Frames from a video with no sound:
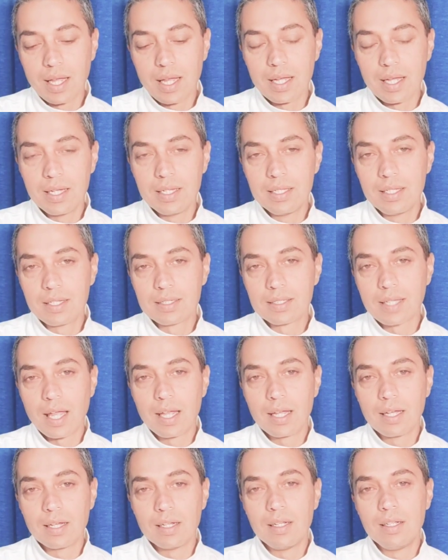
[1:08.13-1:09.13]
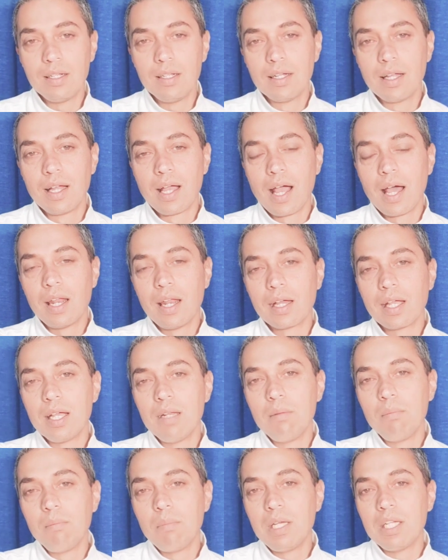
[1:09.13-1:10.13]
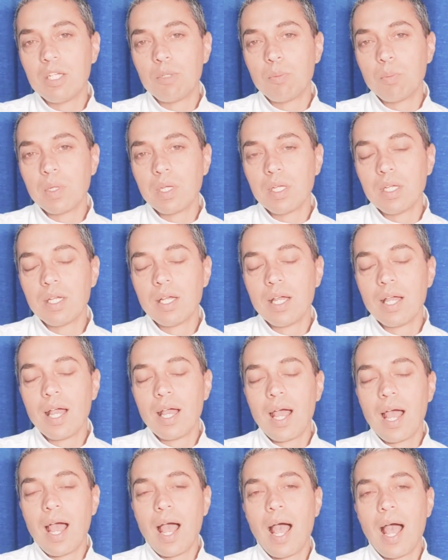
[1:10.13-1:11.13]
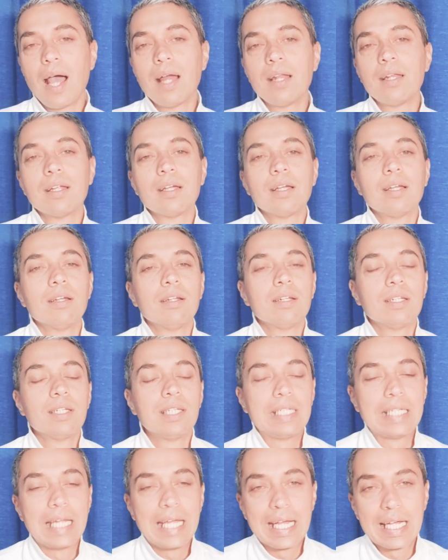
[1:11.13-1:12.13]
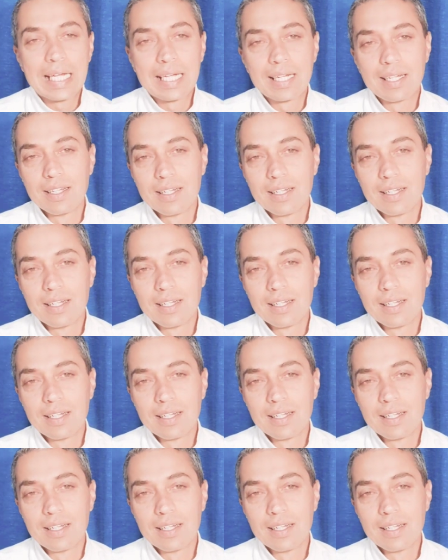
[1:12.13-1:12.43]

in the cycle and again meet me and take